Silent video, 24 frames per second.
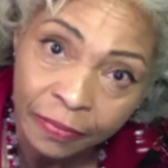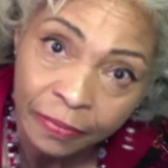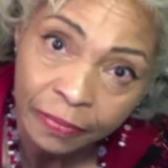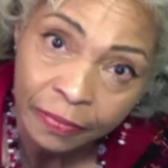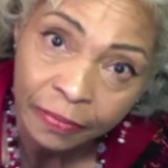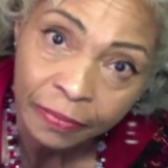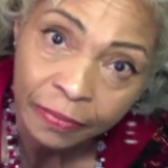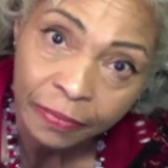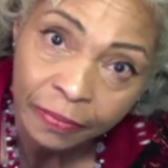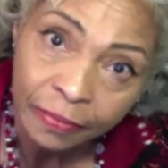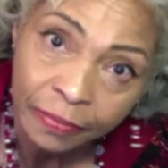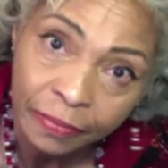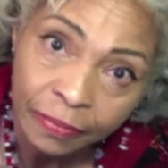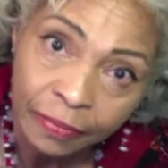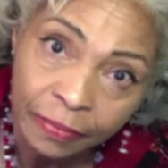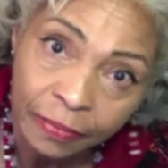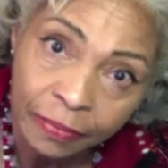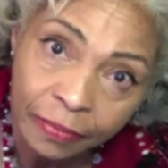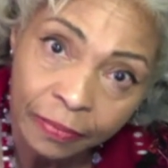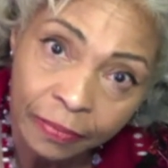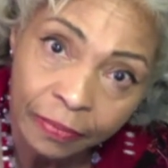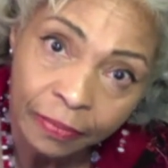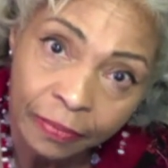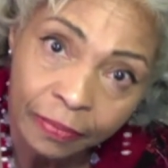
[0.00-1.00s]

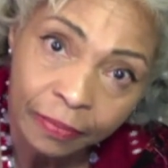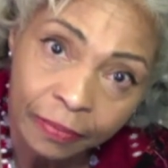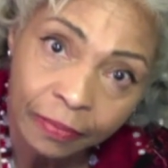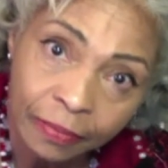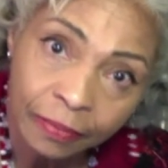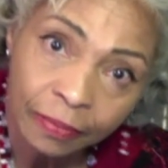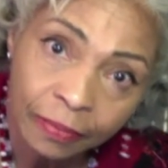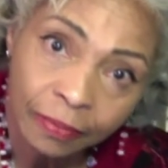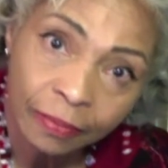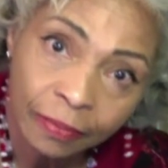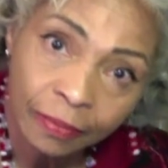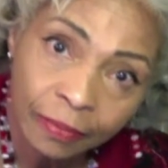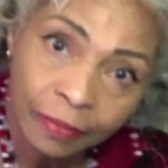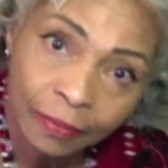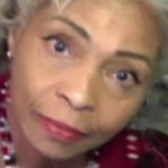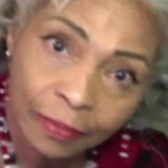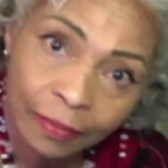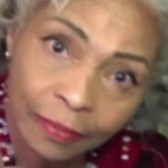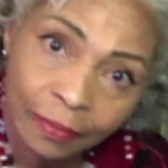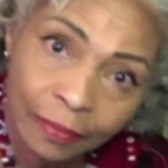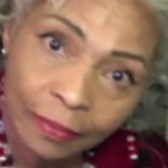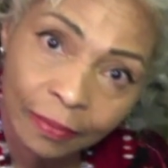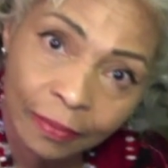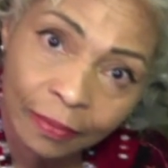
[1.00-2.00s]

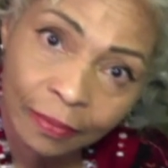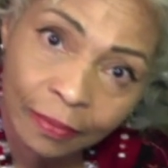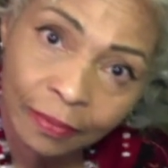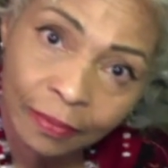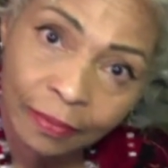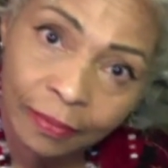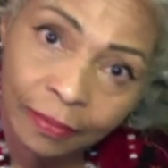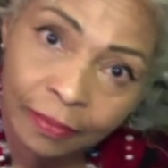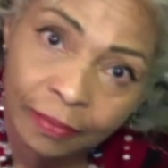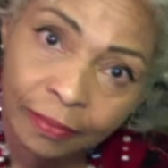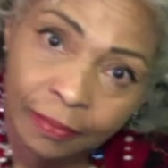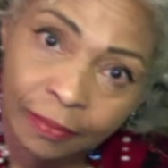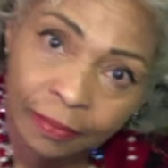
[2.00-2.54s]
Nobody speaks.